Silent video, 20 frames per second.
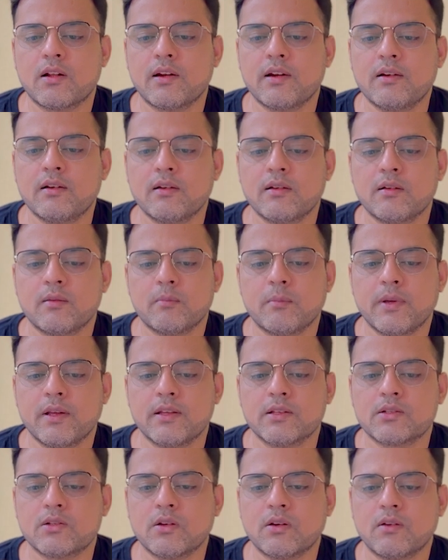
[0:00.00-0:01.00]
it
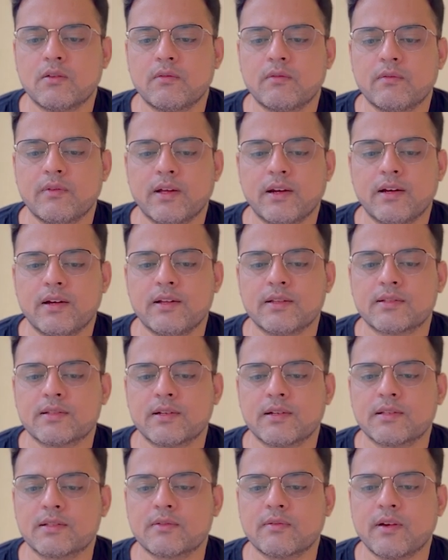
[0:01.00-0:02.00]
based on very
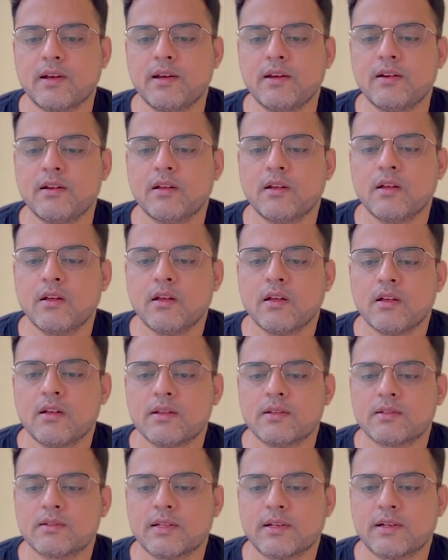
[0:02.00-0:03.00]
dissatisfied,
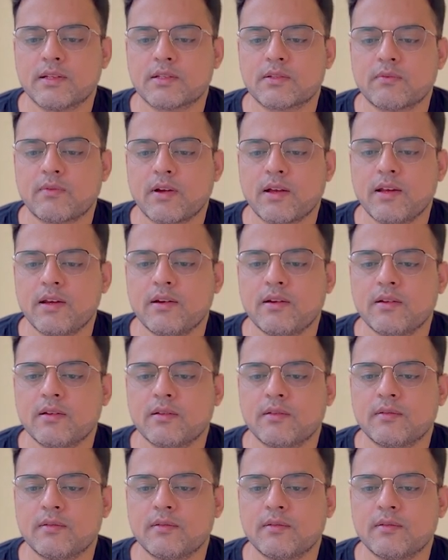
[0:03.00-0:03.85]
satisfied,